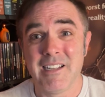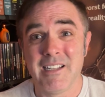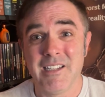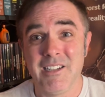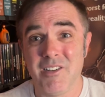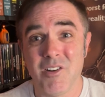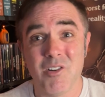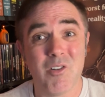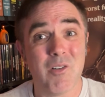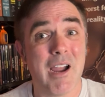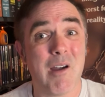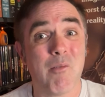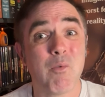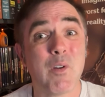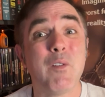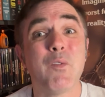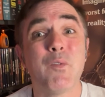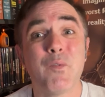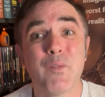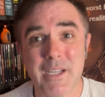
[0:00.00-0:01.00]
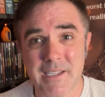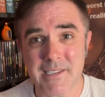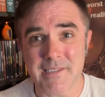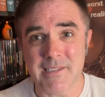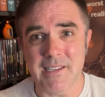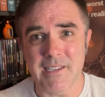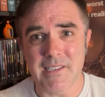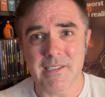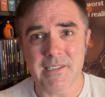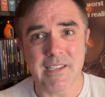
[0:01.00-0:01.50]
you know, how we fix
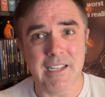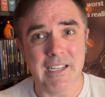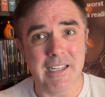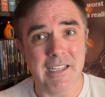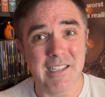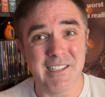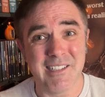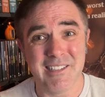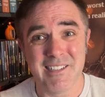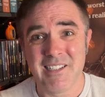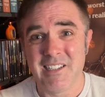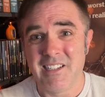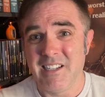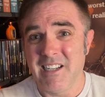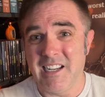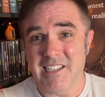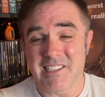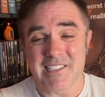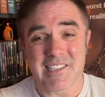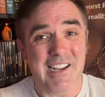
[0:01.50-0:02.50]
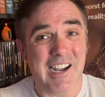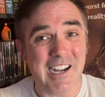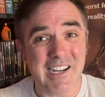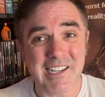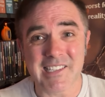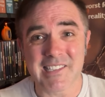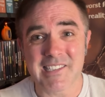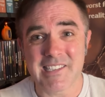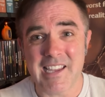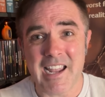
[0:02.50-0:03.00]
this? And it's kind
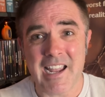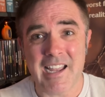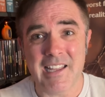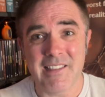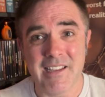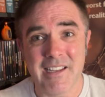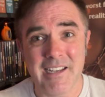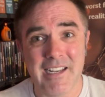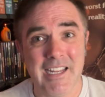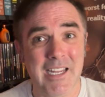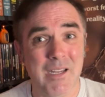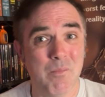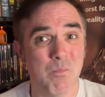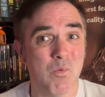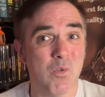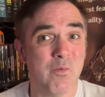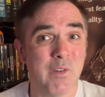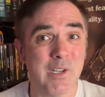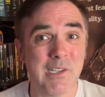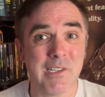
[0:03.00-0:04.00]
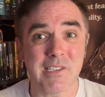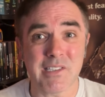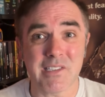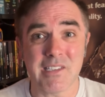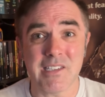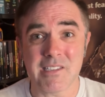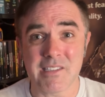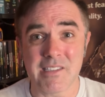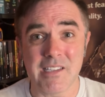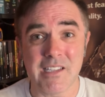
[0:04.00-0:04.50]
of sad that a movie in the
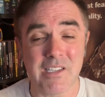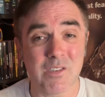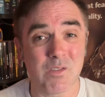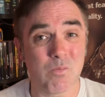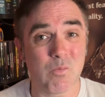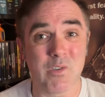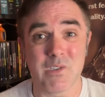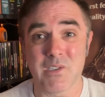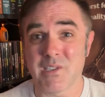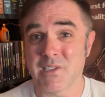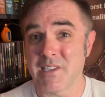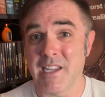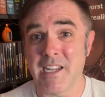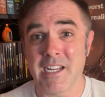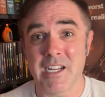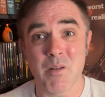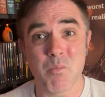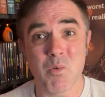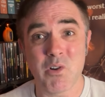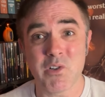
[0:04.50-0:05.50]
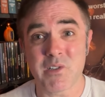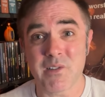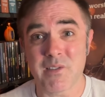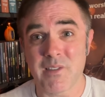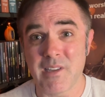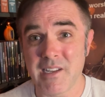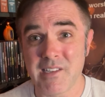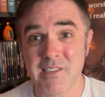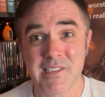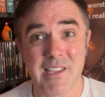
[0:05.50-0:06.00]
60s was saying a bunch of
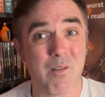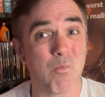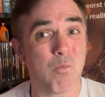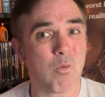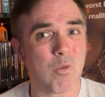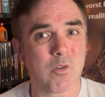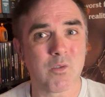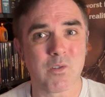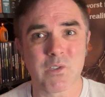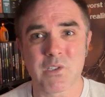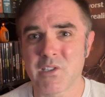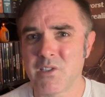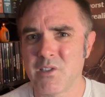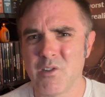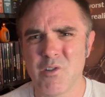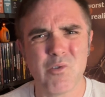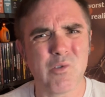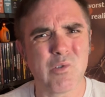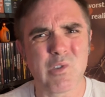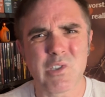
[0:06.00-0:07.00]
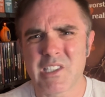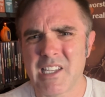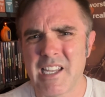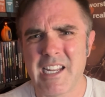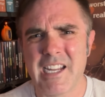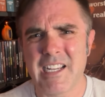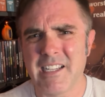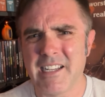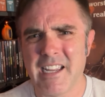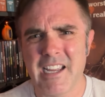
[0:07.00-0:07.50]
things that we're still
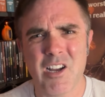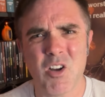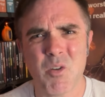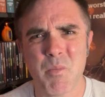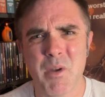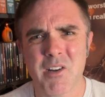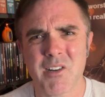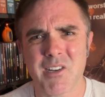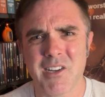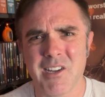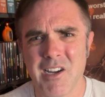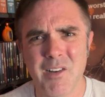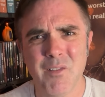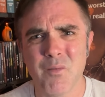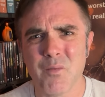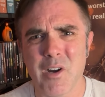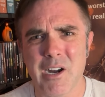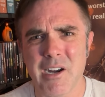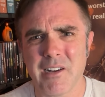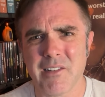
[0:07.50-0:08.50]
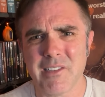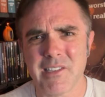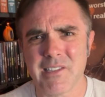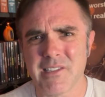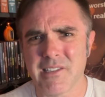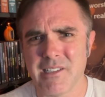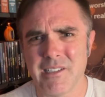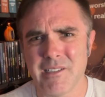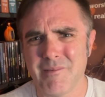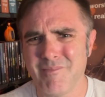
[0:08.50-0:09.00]
saying now about gun
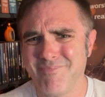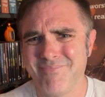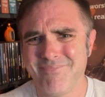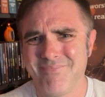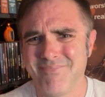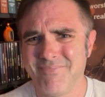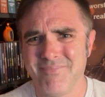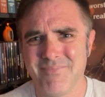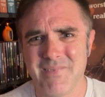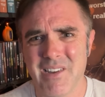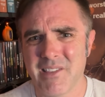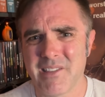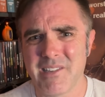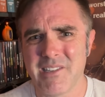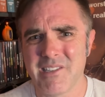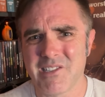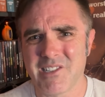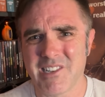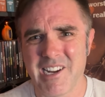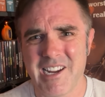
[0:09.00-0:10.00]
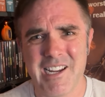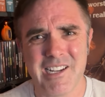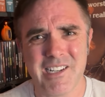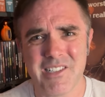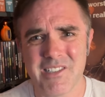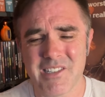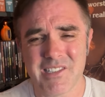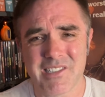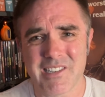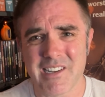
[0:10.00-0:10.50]
violence and nothing has
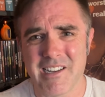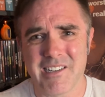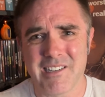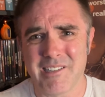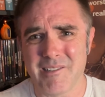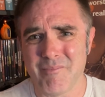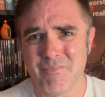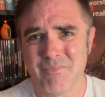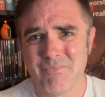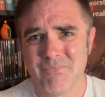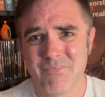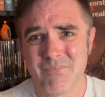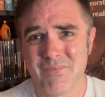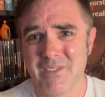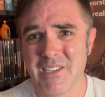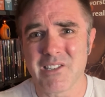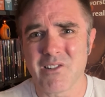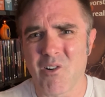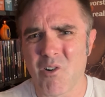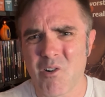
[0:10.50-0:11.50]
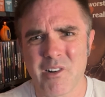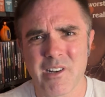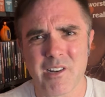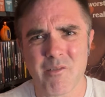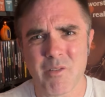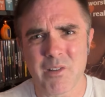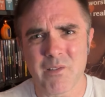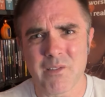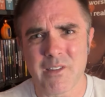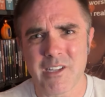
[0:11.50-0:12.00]
changed. It's kind of disheartening
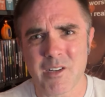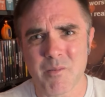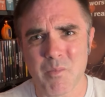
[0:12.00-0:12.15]
when you think